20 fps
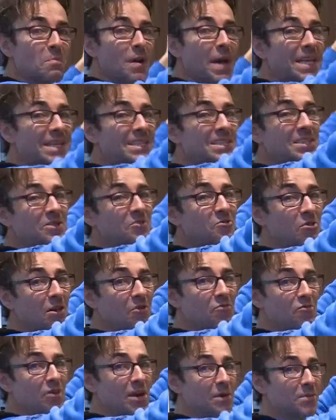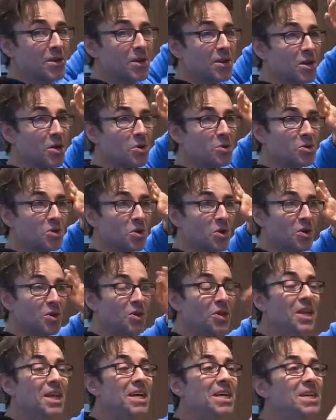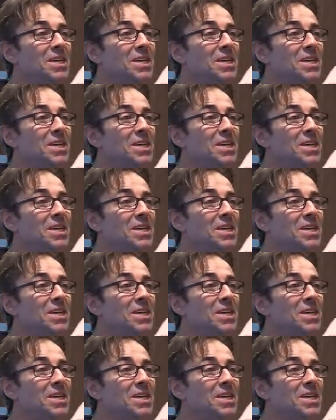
painted front frame that goes on.